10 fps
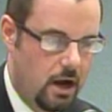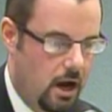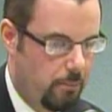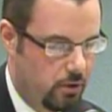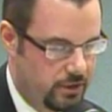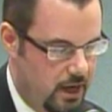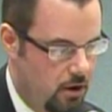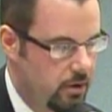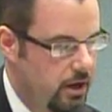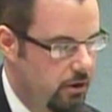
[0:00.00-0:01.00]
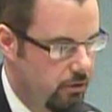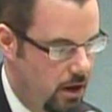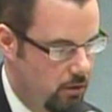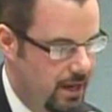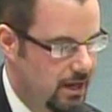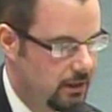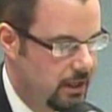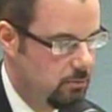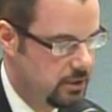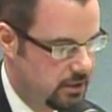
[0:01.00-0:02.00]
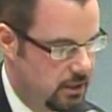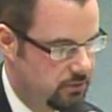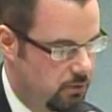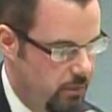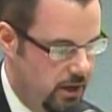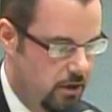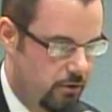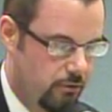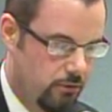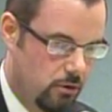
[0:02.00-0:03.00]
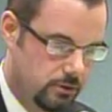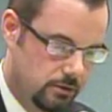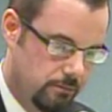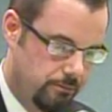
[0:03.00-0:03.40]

up or down, in or out, and a litmus test for many of our votes.